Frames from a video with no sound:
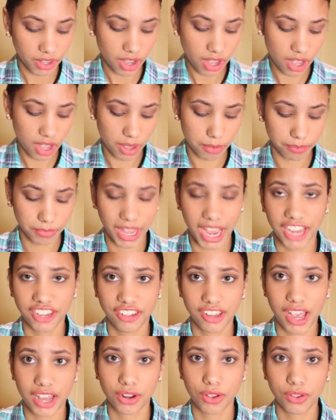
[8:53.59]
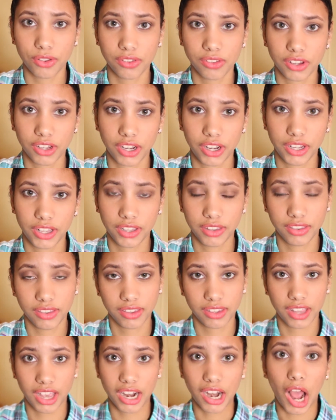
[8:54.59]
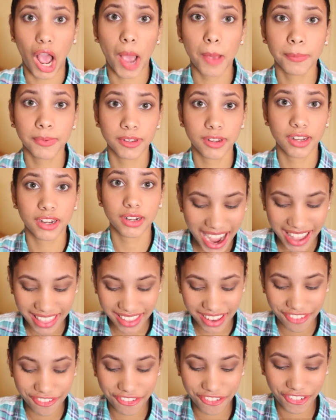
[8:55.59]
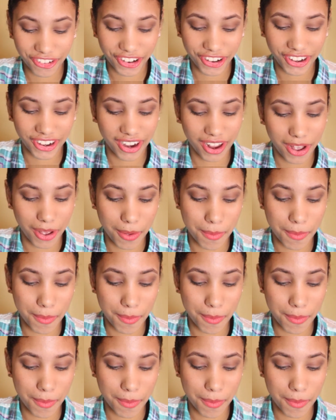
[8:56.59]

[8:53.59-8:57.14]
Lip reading: Eyeshadows, it's an option. And then for